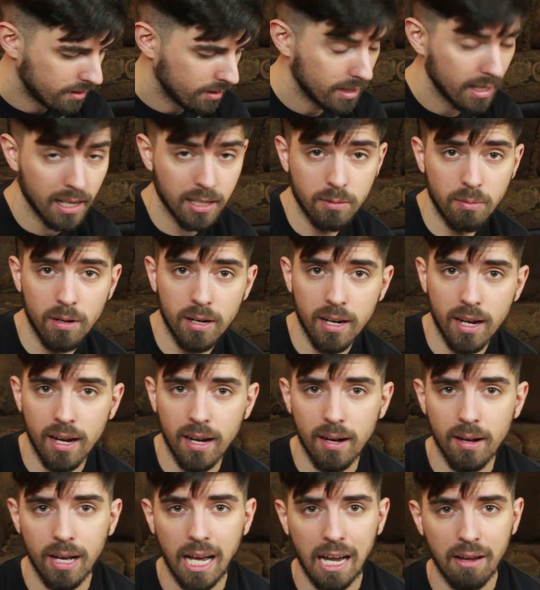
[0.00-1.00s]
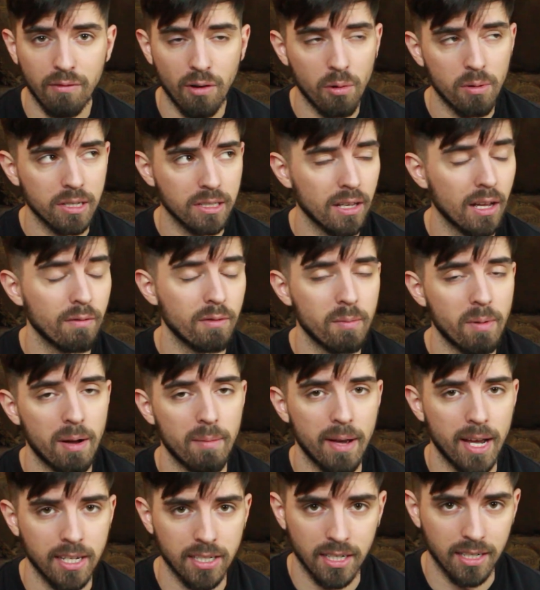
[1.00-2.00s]
Now that's what uh, I've always loved
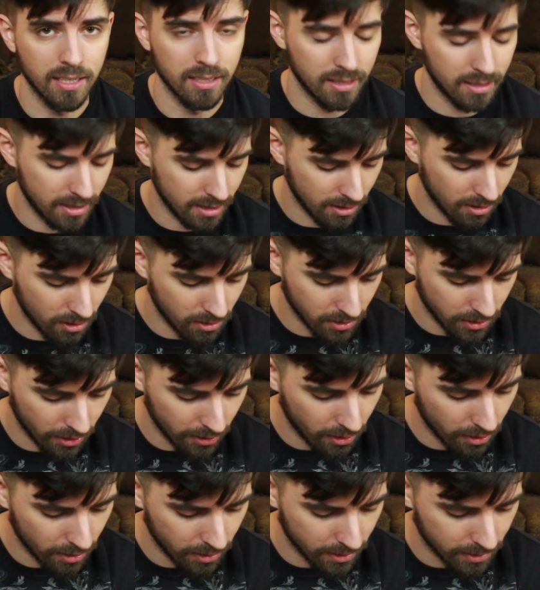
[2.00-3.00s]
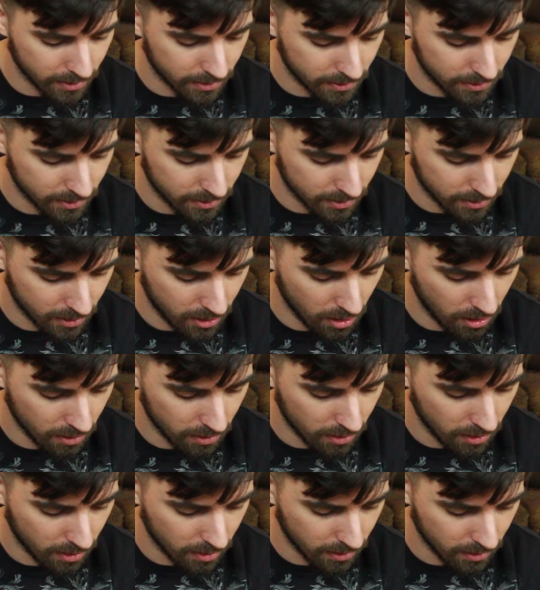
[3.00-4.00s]
about Magic is the uh, the art,
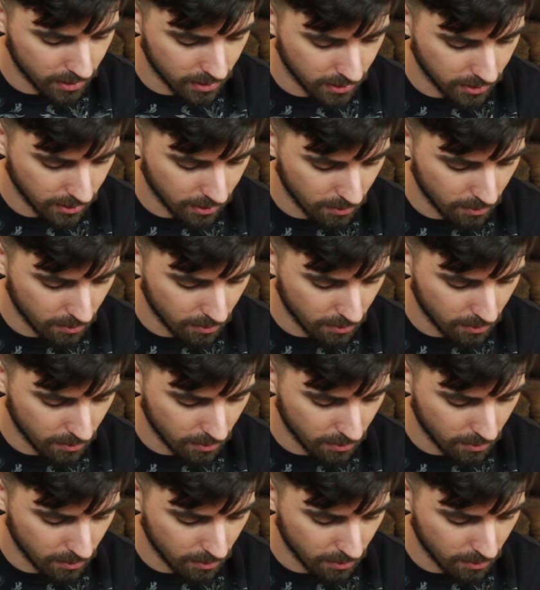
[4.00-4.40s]
card art is